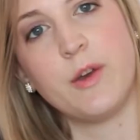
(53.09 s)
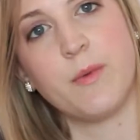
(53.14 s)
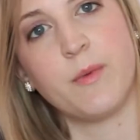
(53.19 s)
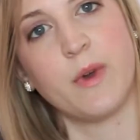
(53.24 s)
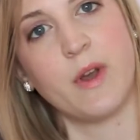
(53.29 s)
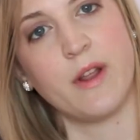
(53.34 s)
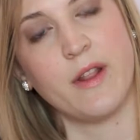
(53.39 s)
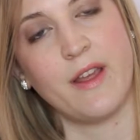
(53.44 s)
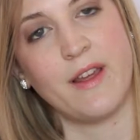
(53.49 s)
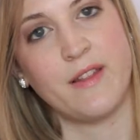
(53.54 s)
can
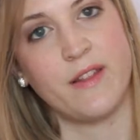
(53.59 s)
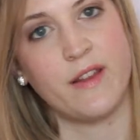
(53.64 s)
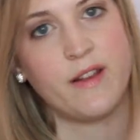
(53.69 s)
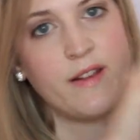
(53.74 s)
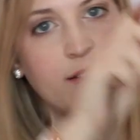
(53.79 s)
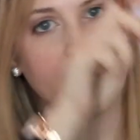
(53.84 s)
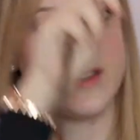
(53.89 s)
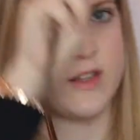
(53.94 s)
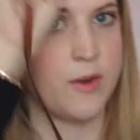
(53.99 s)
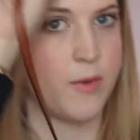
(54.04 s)
wear it like
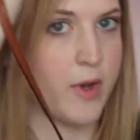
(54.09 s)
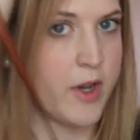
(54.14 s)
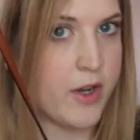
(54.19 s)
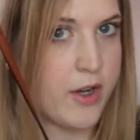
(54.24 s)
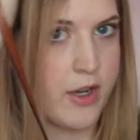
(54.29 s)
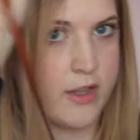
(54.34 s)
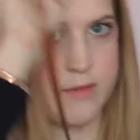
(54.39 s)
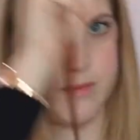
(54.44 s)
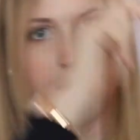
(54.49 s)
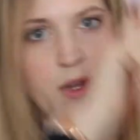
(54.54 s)
this. You can wear it
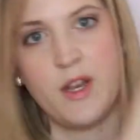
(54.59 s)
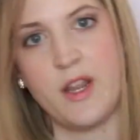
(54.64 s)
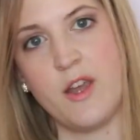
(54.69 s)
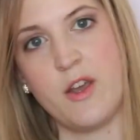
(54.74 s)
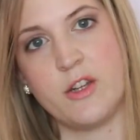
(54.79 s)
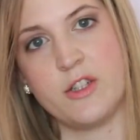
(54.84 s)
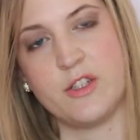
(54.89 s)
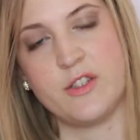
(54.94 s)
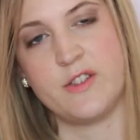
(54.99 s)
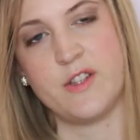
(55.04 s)
crossbody
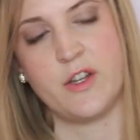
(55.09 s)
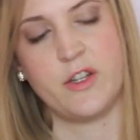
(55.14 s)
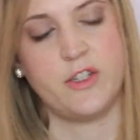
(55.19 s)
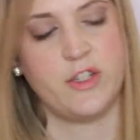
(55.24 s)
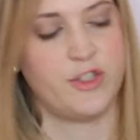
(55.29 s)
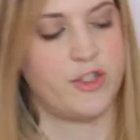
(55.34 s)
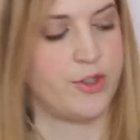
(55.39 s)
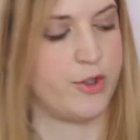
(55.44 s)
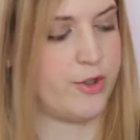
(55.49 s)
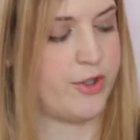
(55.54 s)
or just on your
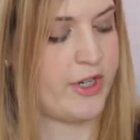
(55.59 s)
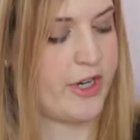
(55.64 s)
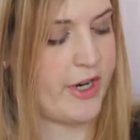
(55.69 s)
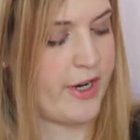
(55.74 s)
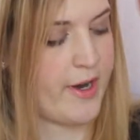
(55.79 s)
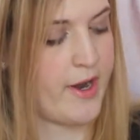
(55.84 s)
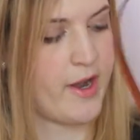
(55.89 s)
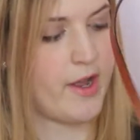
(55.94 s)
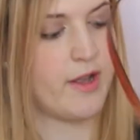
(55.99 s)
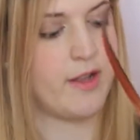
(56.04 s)

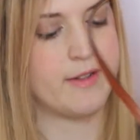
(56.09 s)
shoulder.